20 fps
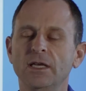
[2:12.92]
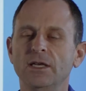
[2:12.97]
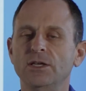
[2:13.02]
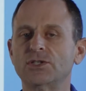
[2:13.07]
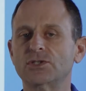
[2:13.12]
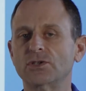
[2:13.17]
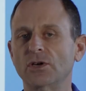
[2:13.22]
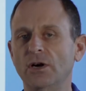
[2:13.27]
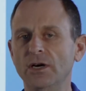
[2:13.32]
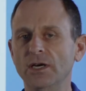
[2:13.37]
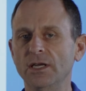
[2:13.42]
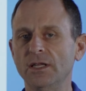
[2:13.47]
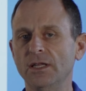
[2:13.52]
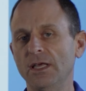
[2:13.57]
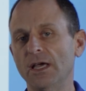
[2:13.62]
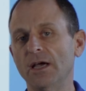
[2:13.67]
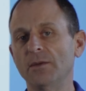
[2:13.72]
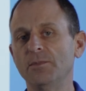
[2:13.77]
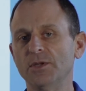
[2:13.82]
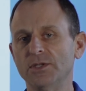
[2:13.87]

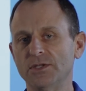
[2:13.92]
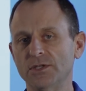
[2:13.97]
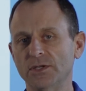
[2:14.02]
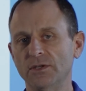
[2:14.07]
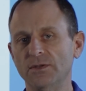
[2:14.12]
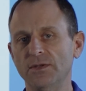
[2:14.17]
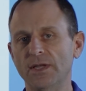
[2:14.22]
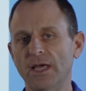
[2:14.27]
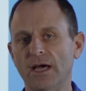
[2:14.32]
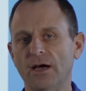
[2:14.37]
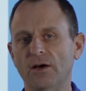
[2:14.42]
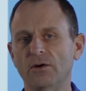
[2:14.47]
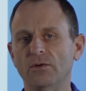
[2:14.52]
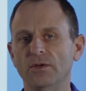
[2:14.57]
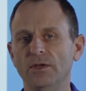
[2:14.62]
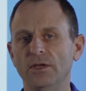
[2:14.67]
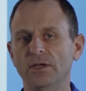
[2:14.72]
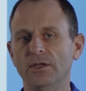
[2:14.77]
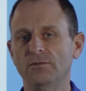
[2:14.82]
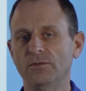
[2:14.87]
Historically, up until now
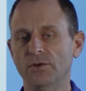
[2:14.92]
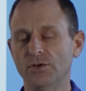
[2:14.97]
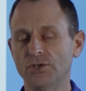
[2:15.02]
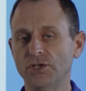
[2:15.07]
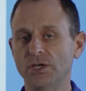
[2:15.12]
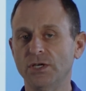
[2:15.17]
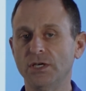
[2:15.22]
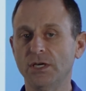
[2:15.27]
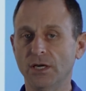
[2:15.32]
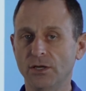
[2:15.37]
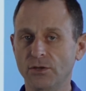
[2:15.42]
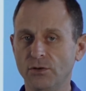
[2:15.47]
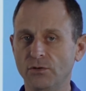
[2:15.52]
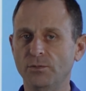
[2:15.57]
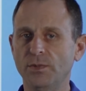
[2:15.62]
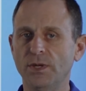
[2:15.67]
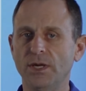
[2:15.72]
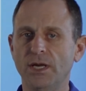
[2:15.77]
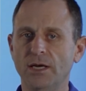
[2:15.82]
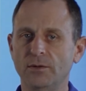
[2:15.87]
in Virginia, you've
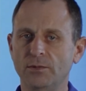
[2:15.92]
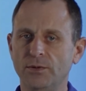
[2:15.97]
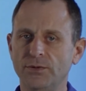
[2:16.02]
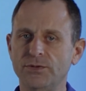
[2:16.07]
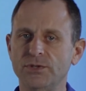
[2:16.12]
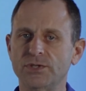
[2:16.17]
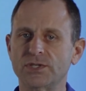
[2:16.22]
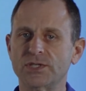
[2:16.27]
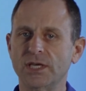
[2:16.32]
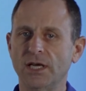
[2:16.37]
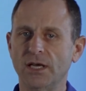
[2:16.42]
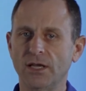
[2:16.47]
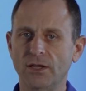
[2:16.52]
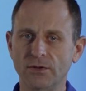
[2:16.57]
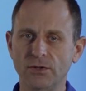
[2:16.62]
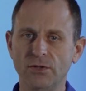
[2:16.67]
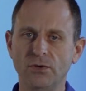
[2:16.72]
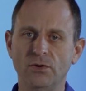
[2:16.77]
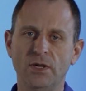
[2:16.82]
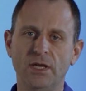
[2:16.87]
been able to sell
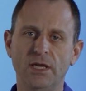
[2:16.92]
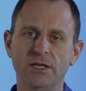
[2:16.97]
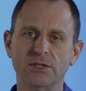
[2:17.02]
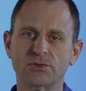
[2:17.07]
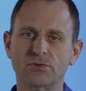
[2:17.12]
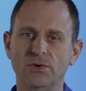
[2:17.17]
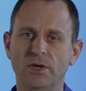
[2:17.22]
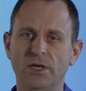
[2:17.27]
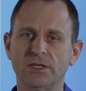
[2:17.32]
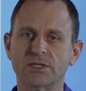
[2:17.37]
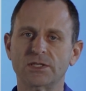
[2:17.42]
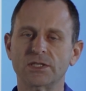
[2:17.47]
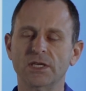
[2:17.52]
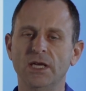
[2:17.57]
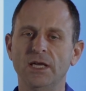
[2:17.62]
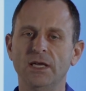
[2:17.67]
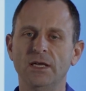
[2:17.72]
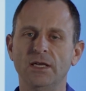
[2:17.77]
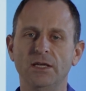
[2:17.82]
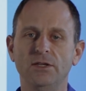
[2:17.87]
your SRECs
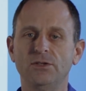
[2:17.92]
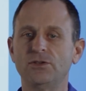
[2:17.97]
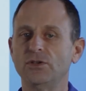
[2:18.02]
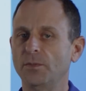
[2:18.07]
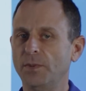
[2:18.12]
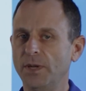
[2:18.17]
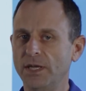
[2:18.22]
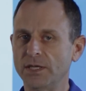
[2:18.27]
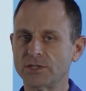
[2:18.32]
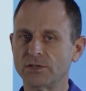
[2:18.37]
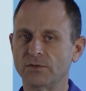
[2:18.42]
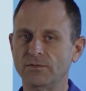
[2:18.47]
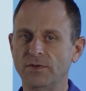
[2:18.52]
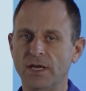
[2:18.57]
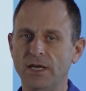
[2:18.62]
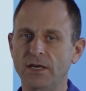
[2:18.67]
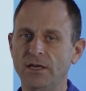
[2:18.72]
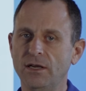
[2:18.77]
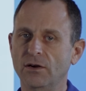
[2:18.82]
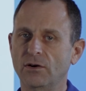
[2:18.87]
into the
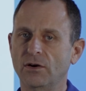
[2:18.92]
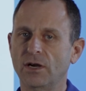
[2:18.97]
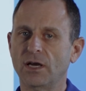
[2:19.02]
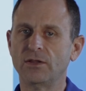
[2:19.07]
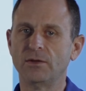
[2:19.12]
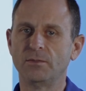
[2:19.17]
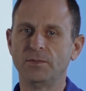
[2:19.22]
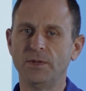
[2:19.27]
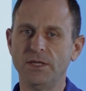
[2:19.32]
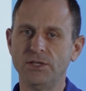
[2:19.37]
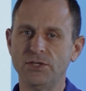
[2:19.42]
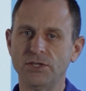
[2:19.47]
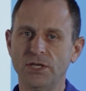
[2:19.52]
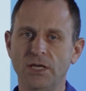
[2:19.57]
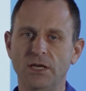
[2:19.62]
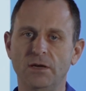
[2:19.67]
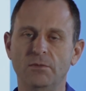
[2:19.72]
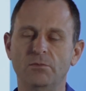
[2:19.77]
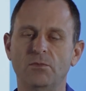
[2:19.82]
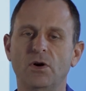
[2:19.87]
Pennsylvania or other
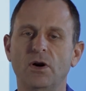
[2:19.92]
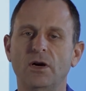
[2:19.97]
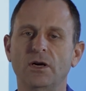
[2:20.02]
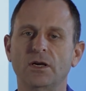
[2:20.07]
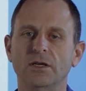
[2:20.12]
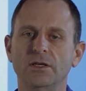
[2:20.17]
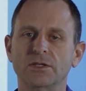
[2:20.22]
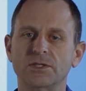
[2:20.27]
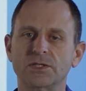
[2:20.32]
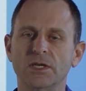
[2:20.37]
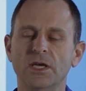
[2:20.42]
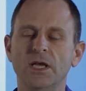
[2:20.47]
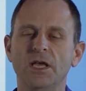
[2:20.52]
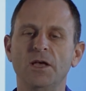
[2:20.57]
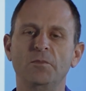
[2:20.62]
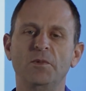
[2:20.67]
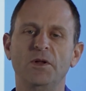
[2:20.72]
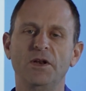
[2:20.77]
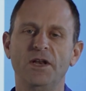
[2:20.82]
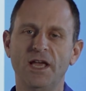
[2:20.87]
PJM markets,
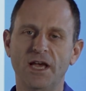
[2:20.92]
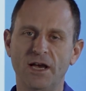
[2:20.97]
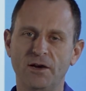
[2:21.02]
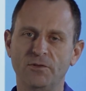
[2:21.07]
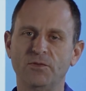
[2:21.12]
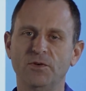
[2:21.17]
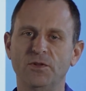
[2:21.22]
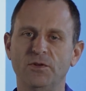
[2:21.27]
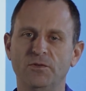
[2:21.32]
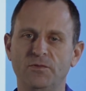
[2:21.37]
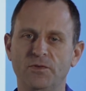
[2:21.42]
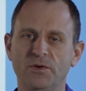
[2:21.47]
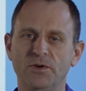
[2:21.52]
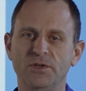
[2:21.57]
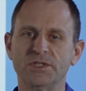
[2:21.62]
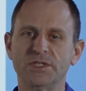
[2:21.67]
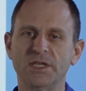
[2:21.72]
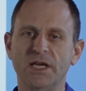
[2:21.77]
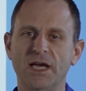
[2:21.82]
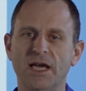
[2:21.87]
but now for the
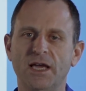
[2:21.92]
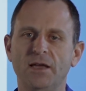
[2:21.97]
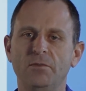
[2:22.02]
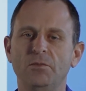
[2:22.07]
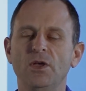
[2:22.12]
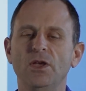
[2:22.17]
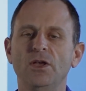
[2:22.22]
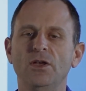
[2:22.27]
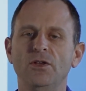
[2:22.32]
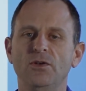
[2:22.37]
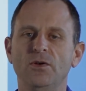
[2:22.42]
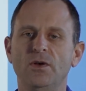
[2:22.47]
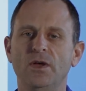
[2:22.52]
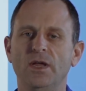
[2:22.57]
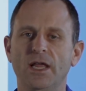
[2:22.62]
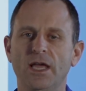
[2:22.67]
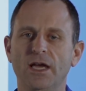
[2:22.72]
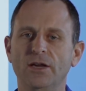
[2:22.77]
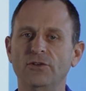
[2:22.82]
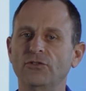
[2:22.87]
first time, you can
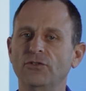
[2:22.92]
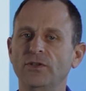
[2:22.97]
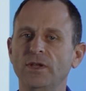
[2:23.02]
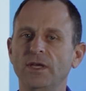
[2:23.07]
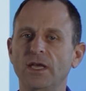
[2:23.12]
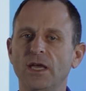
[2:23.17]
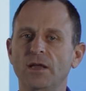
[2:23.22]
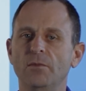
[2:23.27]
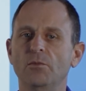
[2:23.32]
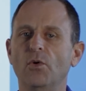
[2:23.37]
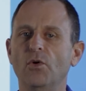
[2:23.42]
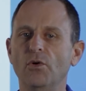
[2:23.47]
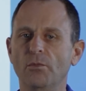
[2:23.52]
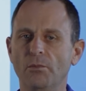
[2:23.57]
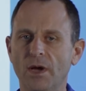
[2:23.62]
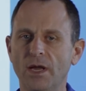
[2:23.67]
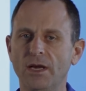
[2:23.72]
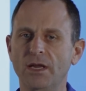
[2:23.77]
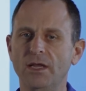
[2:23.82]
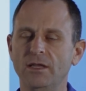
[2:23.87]
actually get more
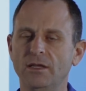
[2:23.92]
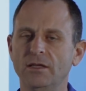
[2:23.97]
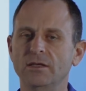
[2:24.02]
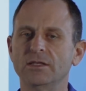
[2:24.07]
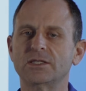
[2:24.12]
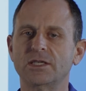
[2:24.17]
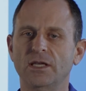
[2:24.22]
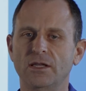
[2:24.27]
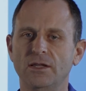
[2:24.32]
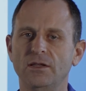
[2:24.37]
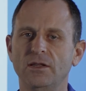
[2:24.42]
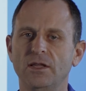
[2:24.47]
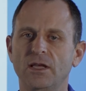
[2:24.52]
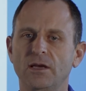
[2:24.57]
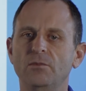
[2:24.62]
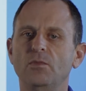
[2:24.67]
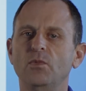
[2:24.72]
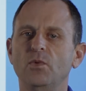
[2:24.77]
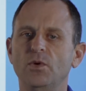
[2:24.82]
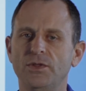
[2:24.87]
money selling
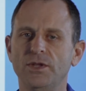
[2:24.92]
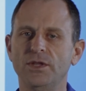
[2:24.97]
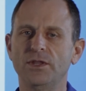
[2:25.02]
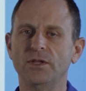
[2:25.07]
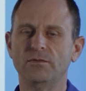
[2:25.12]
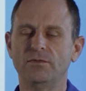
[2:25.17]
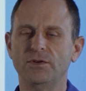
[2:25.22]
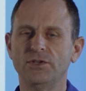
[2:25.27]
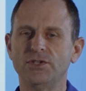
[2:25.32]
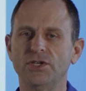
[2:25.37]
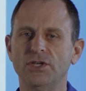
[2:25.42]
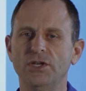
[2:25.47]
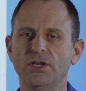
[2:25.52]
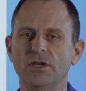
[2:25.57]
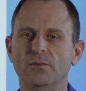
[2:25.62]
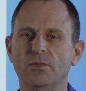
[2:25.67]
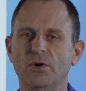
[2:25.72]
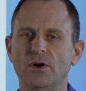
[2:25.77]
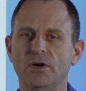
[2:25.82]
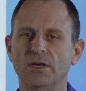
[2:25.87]
them within the Virginia
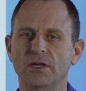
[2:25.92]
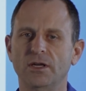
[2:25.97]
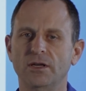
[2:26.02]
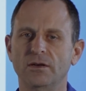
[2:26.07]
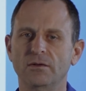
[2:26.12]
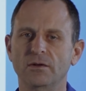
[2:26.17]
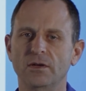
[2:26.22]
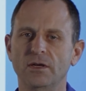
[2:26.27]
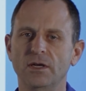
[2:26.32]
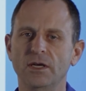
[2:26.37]
market.